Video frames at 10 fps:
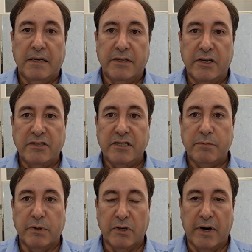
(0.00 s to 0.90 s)
nurses
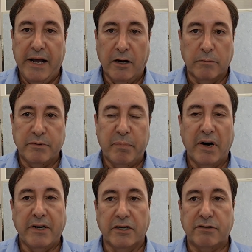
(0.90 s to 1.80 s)
were not helped
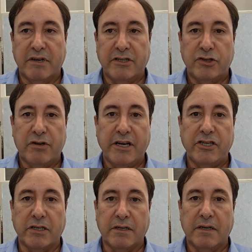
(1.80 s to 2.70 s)
by nurse
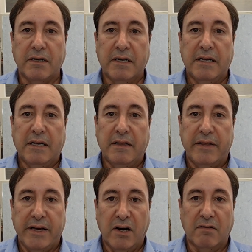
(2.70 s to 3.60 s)
registration.
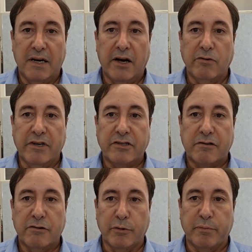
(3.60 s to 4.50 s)
They are a low-risk
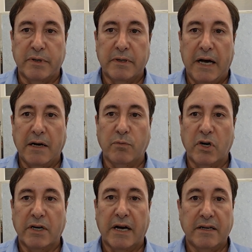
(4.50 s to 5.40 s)
group and
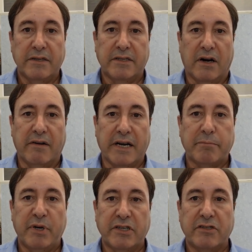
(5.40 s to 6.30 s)
work under the
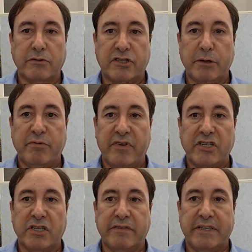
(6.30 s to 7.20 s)
direct personal
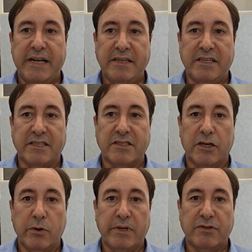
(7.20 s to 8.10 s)
supervision of a dentist
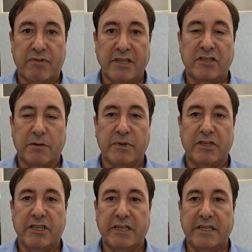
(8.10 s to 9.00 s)
who is registered with the
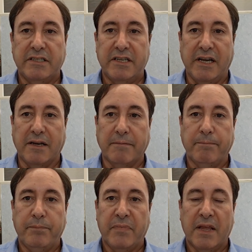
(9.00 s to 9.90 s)
GDC.
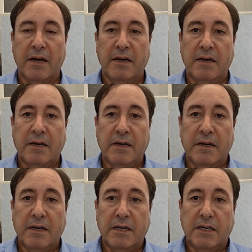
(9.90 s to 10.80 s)

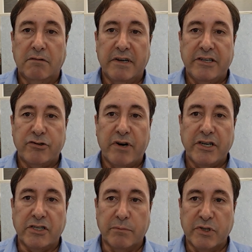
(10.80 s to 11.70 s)

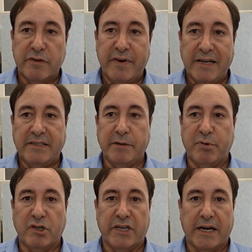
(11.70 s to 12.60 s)
Registration was a vanity
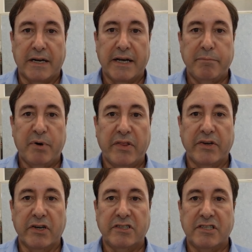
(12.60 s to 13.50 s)
project led the
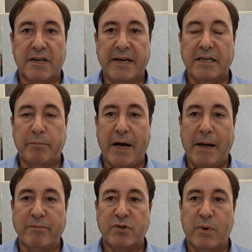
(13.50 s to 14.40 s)
nurses' leader
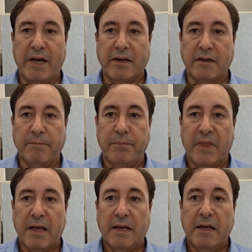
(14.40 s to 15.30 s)
Pam Swain.
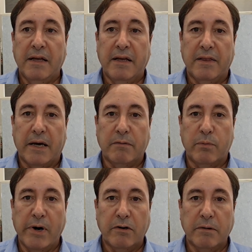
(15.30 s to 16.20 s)
They were
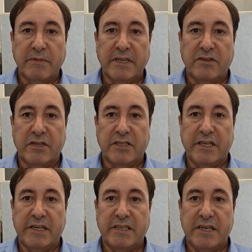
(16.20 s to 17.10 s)
welcomed into the
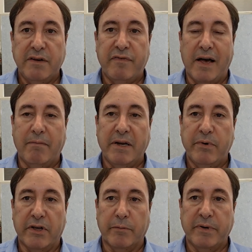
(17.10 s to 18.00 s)
GDC family
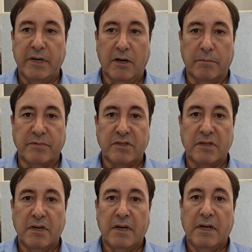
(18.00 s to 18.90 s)
with open arms.
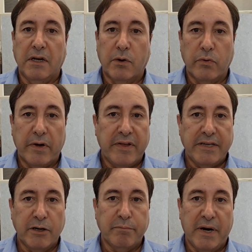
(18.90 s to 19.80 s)
Although they
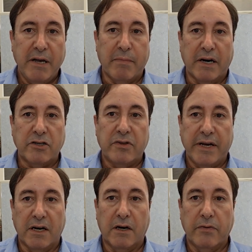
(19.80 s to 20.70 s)
don't pay much,
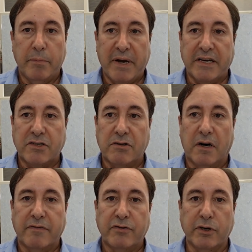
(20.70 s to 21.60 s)
they are the biggest
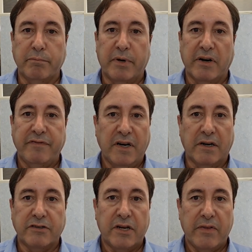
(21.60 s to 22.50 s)
craft group by
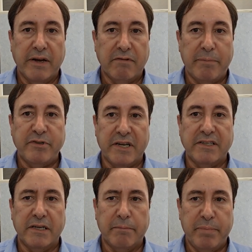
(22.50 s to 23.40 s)
far, so they
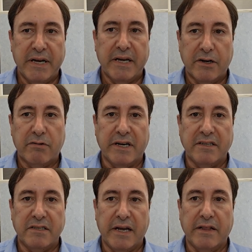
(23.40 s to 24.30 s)
represented a big
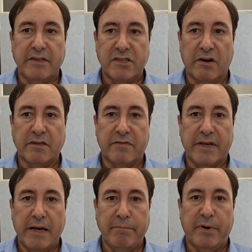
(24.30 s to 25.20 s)
increase in the size of
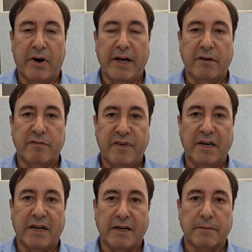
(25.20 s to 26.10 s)
the empire and
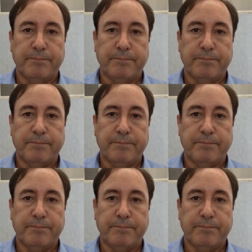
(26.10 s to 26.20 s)
funding.